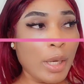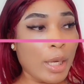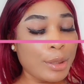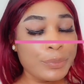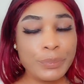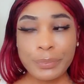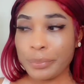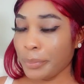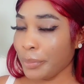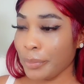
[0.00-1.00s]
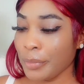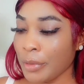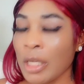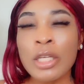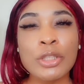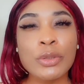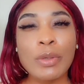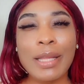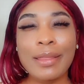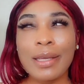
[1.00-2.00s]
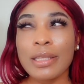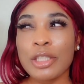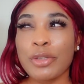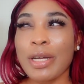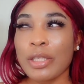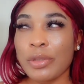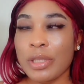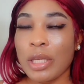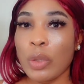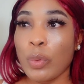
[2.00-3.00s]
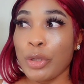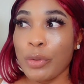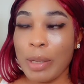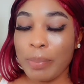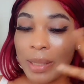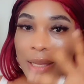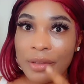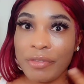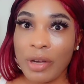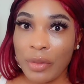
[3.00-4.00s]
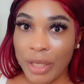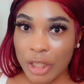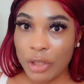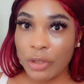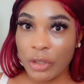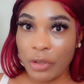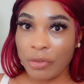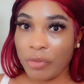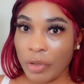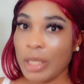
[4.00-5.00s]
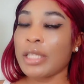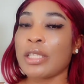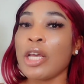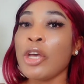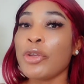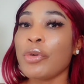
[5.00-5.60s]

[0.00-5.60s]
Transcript: Okay, so I think they're trying to say when you apply the foundation on your face,